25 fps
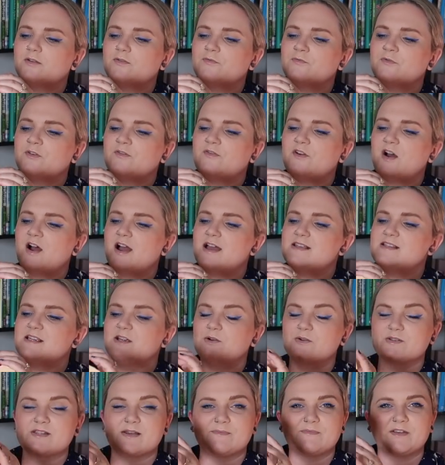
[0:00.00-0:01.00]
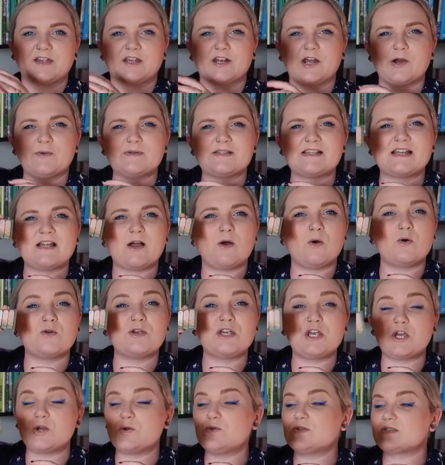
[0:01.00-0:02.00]
revising or something. And I always think I'll
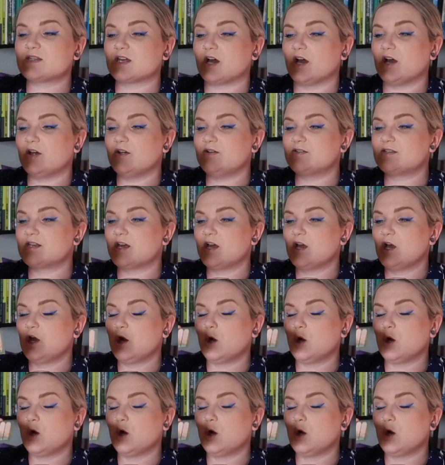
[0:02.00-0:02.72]
use those